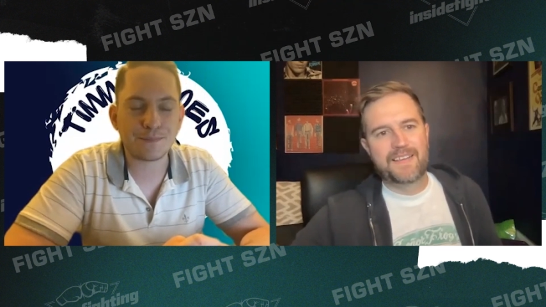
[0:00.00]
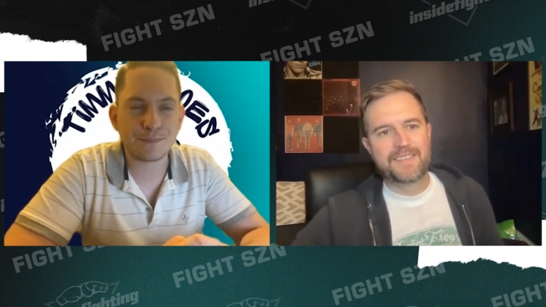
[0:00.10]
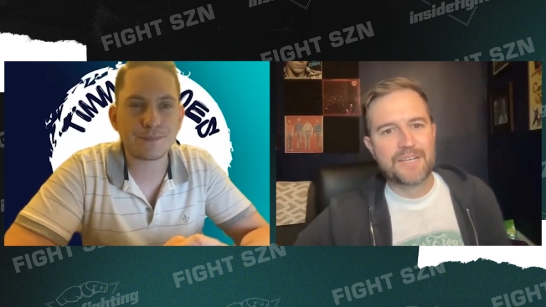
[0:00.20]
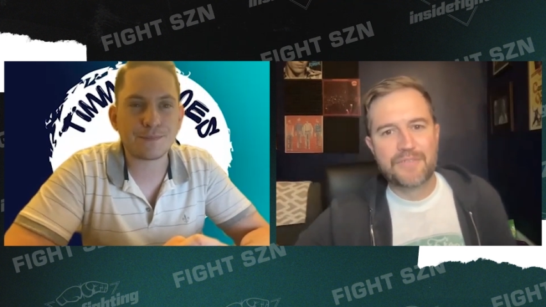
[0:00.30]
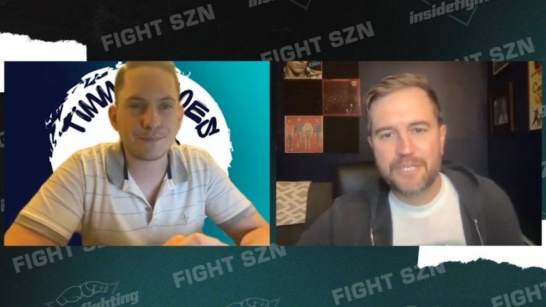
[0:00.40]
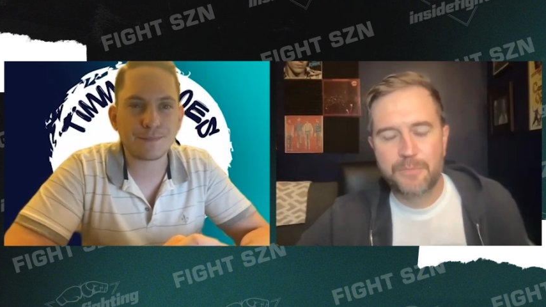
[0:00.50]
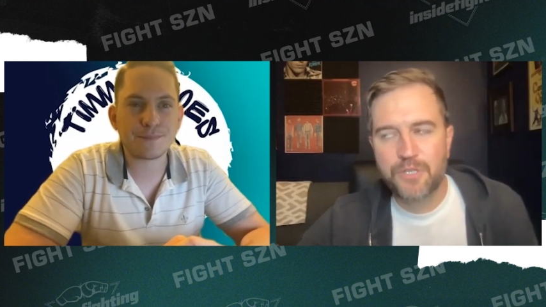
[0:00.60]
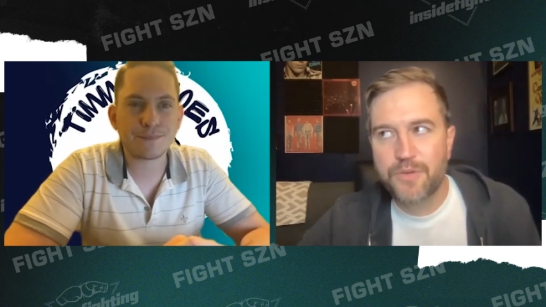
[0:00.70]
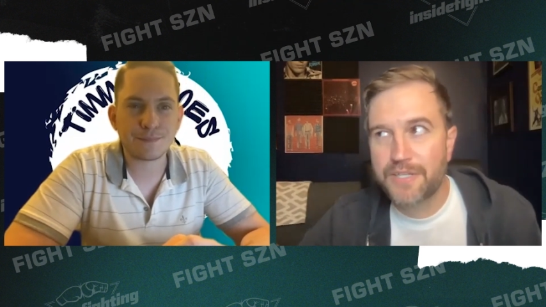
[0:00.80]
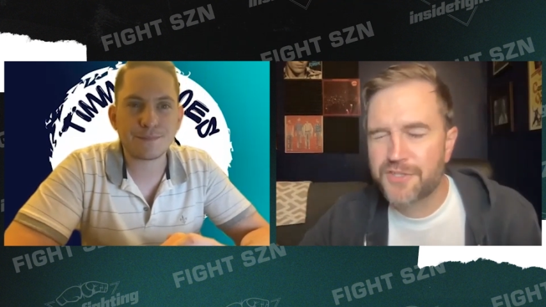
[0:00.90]
Speaker 1: I love it. It'd
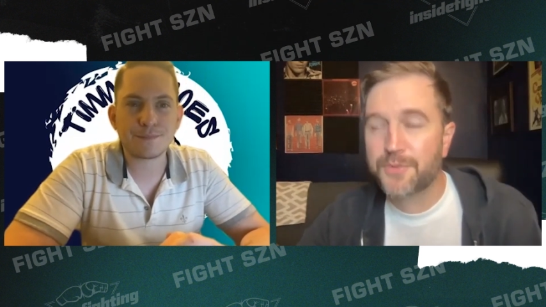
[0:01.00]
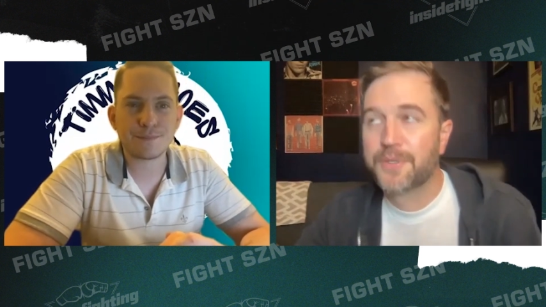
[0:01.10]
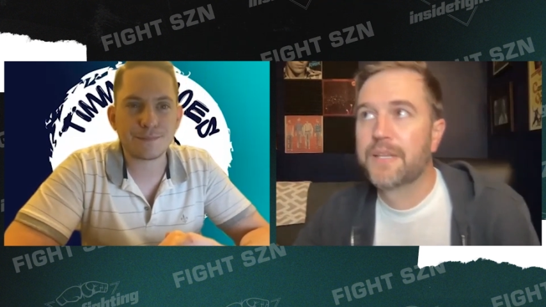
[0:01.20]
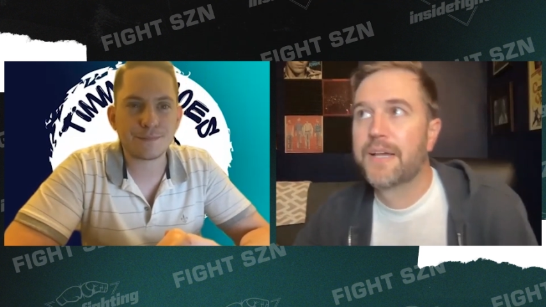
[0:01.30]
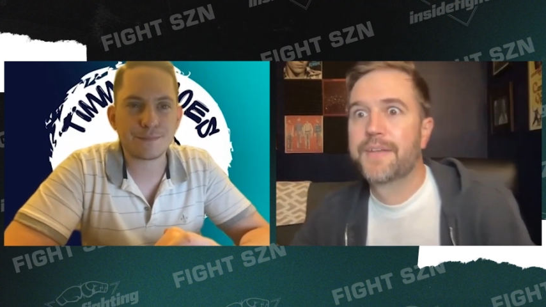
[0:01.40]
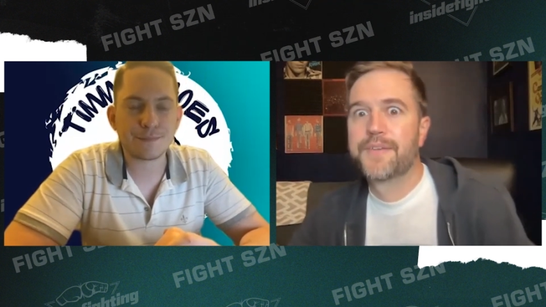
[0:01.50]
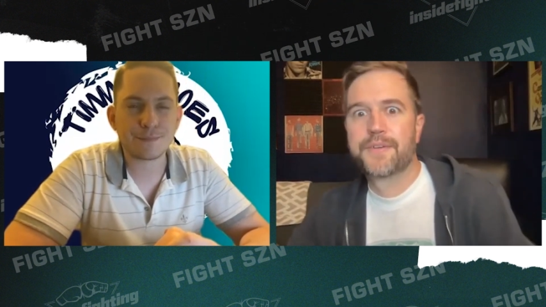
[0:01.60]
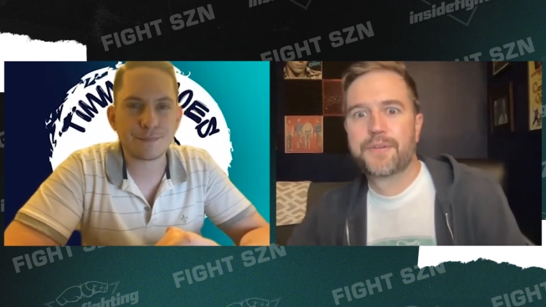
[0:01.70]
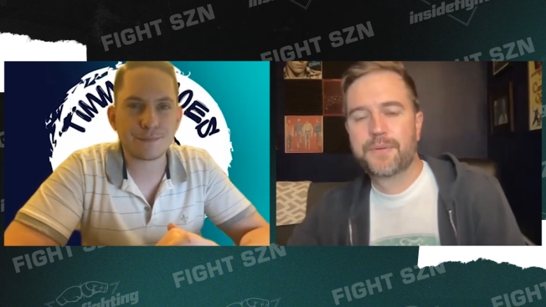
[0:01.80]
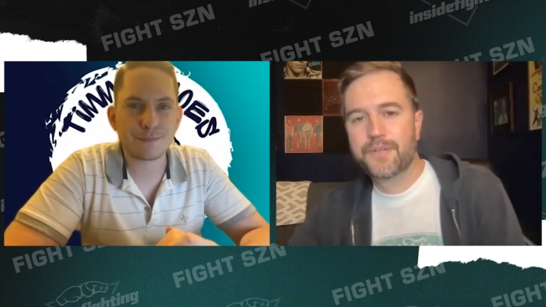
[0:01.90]
be a great storyline
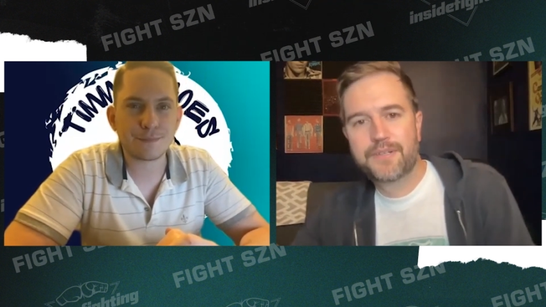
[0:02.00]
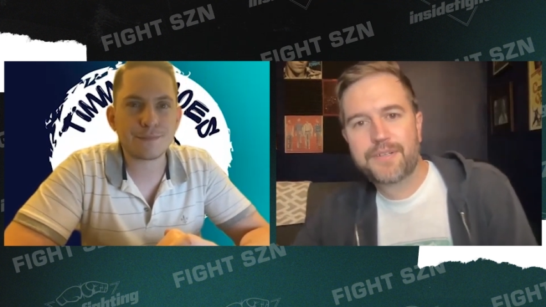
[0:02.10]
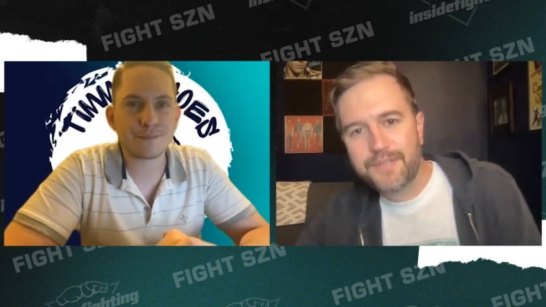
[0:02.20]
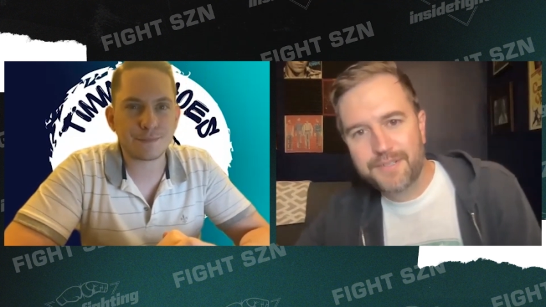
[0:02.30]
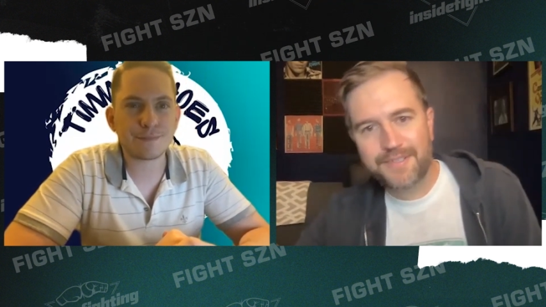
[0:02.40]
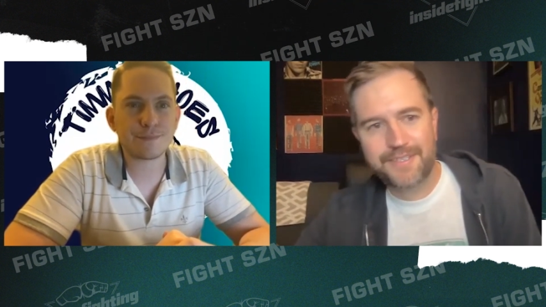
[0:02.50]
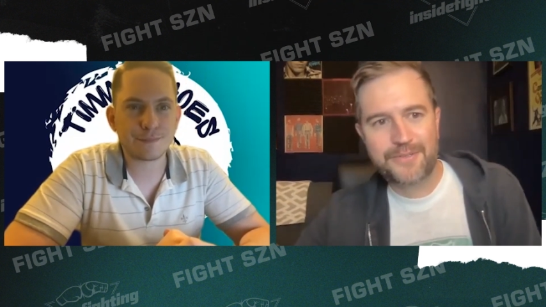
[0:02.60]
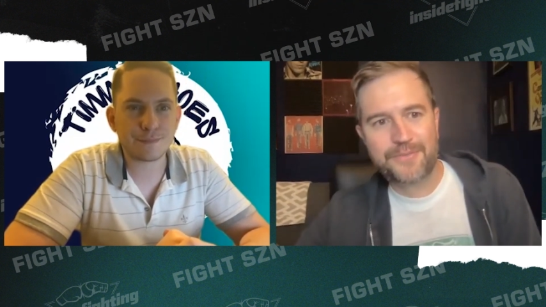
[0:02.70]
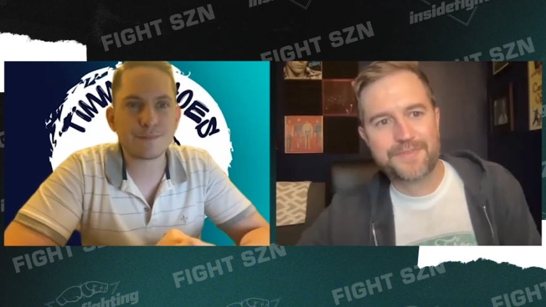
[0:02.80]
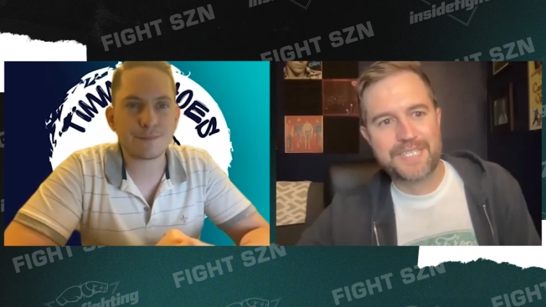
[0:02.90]
too. You
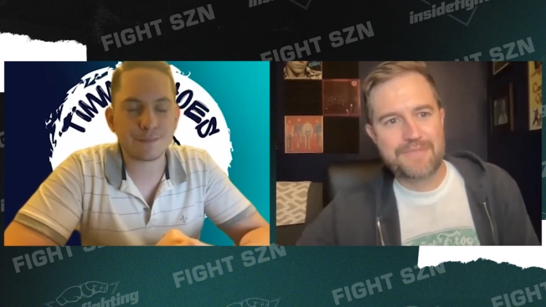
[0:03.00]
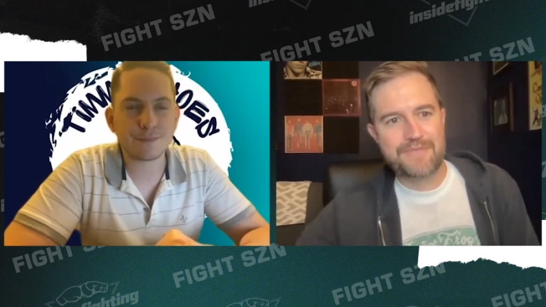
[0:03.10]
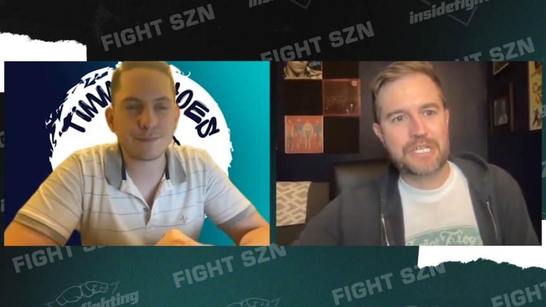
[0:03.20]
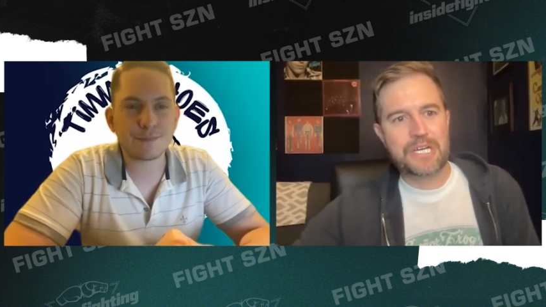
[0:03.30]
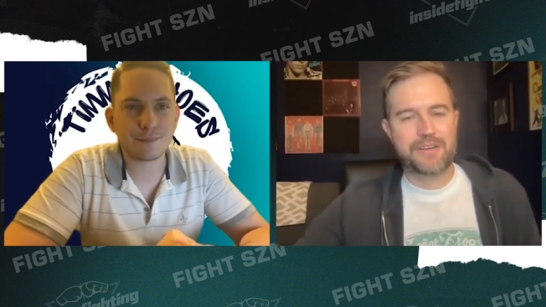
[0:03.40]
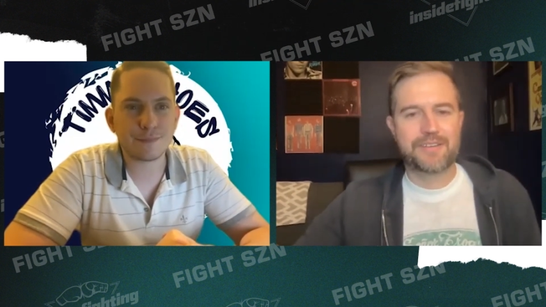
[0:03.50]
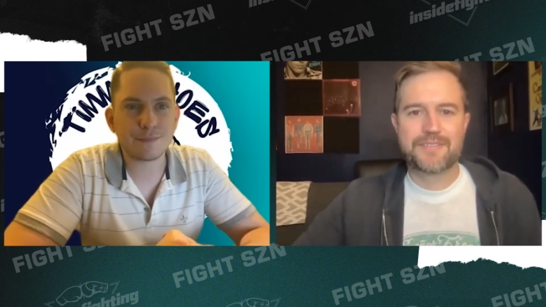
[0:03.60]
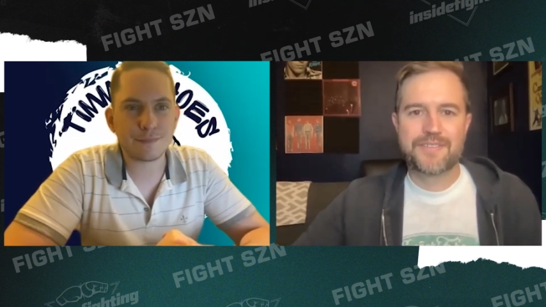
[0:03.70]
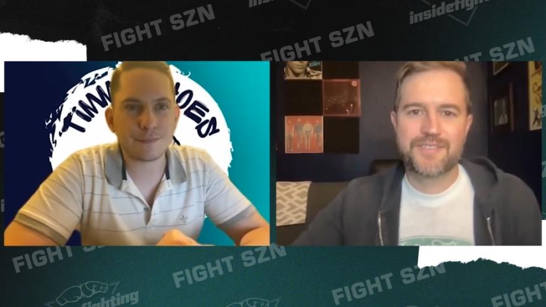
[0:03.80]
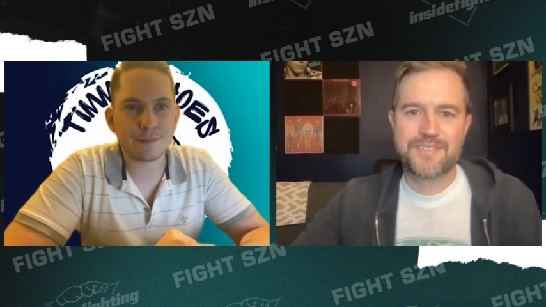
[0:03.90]
know, David
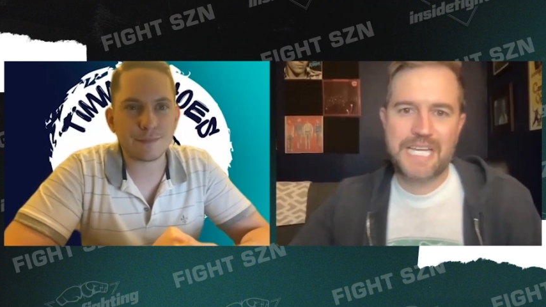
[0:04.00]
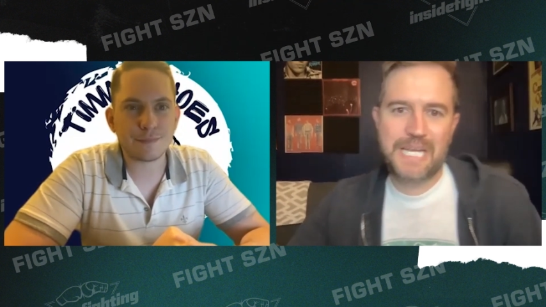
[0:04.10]
Goggins,